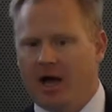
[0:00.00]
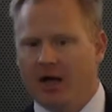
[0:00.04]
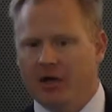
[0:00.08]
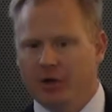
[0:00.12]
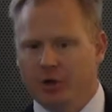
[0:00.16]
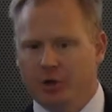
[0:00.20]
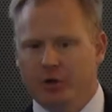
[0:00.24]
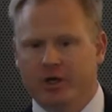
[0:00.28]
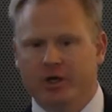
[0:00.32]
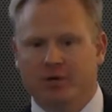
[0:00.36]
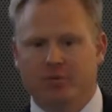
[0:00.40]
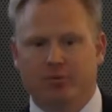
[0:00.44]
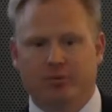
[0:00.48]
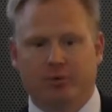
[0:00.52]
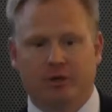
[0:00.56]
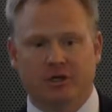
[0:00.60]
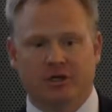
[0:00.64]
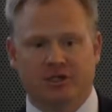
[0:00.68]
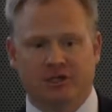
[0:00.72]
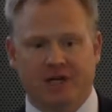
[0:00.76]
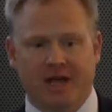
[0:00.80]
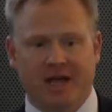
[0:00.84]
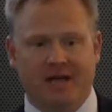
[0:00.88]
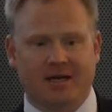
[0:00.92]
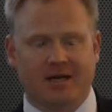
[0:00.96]
you can
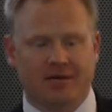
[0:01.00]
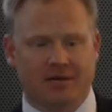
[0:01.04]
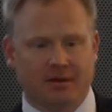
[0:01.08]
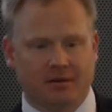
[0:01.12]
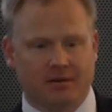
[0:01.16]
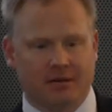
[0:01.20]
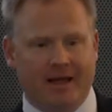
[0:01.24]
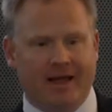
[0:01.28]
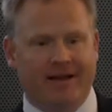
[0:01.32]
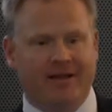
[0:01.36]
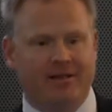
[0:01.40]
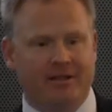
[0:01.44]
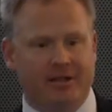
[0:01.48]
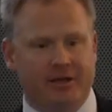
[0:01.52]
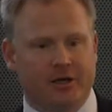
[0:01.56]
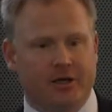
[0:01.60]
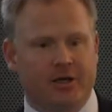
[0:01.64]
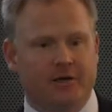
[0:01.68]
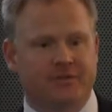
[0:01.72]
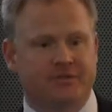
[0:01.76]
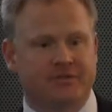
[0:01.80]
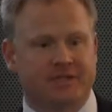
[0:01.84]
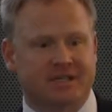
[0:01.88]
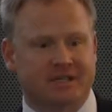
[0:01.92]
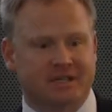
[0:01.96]
project the
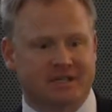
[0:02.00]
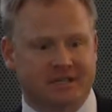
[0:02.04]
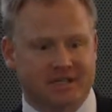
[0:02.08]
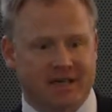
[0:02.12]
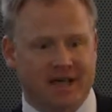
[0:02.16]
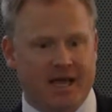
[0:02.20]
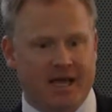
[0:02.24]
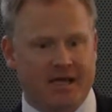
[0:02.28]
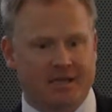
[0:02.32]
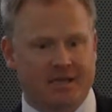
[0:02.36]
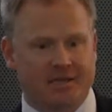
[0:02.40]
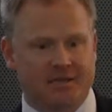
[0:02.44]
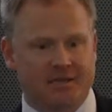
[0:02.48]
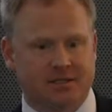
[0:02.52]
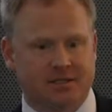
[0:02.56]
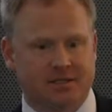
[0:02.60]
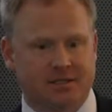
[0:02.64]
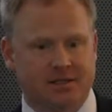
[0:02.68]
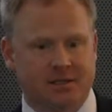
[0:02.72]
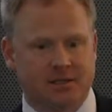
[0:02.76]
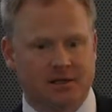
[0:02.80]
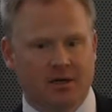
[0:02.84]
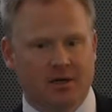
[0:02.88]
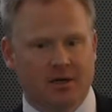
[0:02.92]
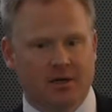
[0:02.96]
likelihood of success
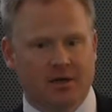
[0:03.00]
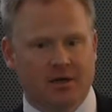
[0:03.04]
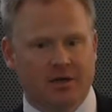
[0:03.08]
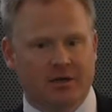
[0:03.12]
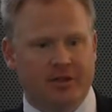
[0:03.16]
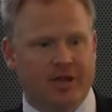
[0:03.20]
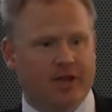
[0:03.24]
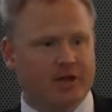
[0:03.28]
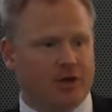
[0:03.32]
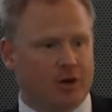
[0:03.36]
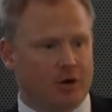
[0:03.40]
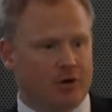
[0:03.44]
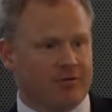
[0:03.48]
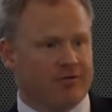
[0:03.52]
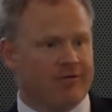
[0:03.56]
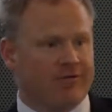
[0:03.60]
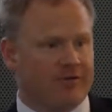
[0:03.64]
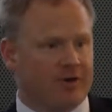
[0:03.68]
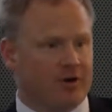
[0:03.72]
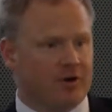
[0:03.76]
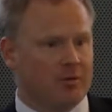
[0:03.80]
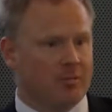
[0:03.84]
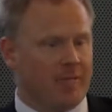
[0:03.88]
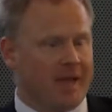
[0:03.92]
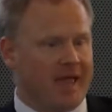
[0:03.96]
that your
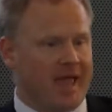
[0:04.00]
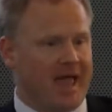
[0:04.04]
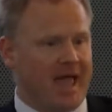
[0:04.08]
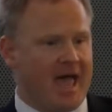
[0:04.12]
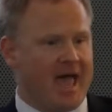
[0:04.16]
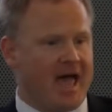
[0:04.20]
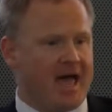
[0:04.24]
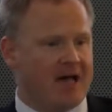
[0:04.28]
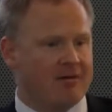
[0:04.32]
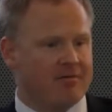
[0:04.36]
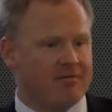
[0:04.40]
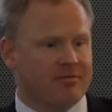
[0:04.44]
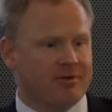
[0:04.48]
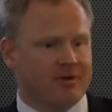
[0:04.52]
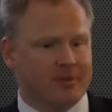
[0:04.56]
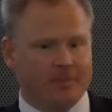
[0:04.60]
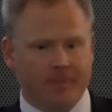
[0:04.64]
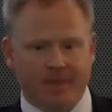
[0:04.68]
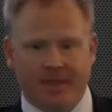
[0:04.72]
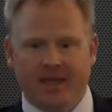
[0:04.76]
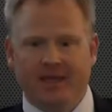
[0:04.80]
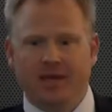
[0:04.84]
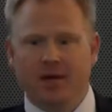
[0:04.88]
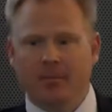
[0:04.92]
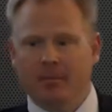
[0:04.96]
firm may have
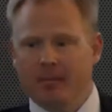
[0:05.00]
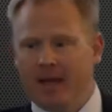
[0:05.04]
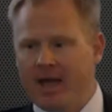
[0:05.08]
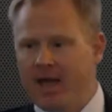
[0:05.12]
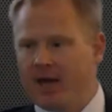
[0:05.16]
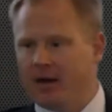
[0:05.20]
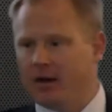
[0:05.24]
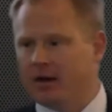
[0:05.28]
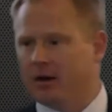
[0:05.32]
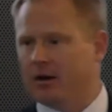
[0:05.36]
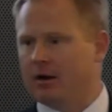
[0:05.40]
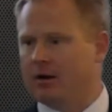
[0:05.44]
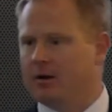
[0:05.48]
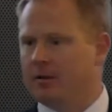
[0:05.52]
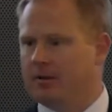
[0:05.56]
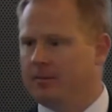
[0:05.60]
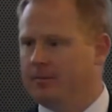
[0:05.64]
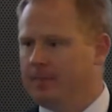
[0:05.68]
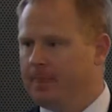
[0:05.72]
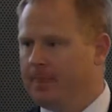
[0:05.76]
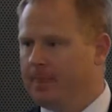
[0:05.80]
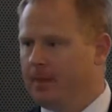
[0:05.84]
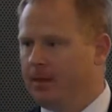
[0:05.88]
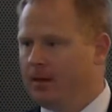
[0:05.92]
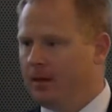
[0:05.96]
in a matter
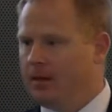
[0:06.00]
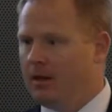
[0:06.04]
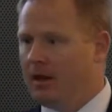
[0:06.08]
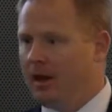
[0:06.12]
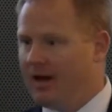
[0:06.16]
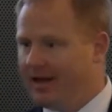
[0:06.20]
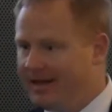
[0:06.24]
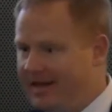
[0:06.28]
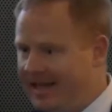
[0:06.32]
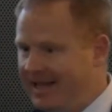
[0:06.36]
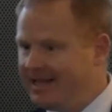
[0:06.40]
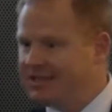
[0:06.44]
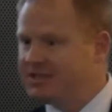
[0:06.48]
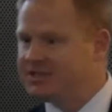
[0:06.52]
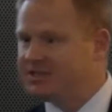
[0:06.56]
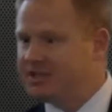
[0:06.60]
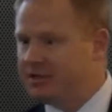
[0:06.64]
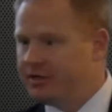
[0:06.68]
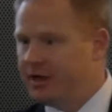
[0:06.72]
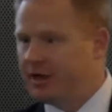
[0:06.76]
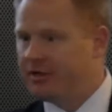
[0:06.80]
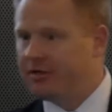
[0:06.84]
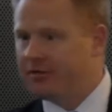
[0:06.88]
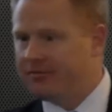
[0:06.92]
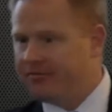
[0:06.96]
against
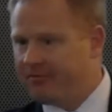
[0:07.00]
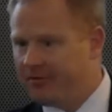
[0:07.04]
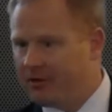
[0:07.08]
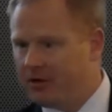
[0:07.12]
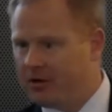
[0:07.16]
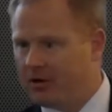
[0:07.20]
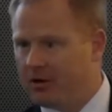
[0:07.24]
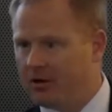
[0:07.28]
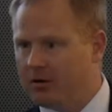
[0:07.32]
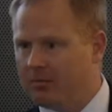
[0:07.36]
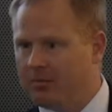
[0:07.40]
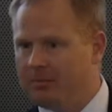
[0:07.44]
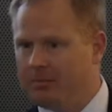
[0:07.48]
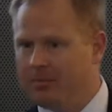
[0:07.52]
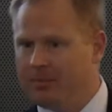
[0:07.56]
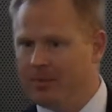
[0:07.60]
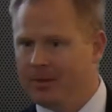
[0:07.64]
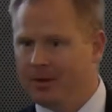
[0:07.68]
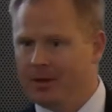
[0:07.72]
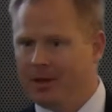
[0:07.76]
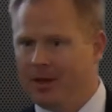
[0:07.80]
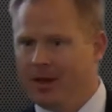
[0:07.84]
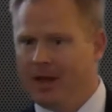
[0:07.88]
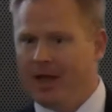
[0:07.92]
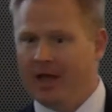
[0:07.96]
another firm
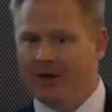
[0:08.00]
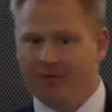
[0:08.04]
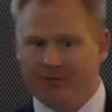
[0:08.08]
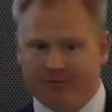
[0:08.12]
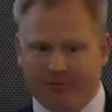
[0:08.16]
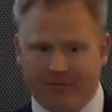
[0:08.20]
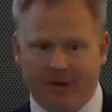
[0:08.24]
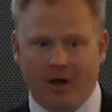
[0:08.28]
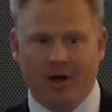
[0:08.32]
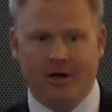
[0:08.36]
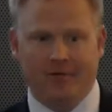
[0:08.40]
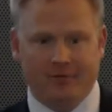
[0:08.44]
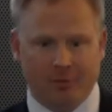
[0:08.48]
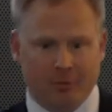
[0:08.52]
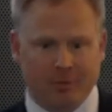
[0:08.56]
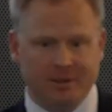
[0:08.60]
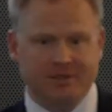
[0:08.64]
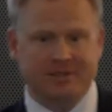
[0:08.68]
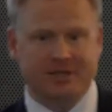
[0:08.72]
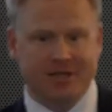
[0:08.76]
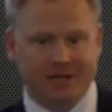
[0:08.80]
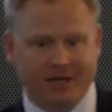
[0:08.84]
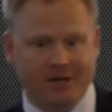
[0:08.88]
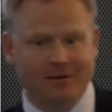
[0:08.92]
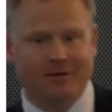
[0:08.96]
in front of a
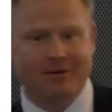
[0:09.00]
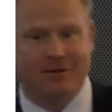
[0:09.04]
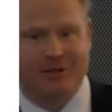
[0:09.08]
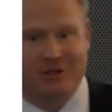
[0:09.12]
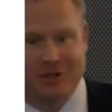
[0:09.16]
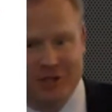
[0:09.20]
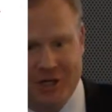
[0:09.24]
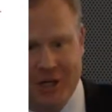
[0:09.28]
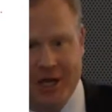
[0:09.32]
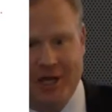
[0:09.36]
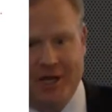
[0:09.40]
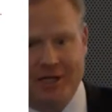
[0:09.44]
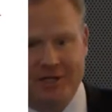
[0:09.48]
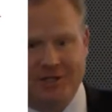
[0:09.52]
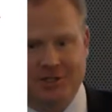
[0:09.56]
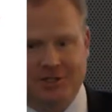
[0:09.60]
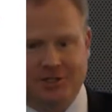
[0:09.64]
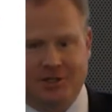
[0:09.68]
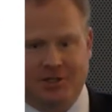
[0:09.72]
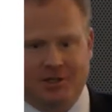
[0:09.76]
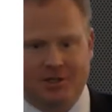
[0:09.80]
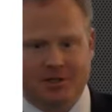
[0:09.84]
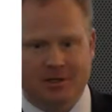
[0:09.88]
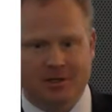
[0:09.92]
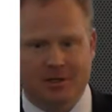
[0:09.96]
particular
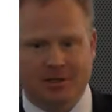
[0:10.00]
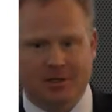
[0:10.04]
judge.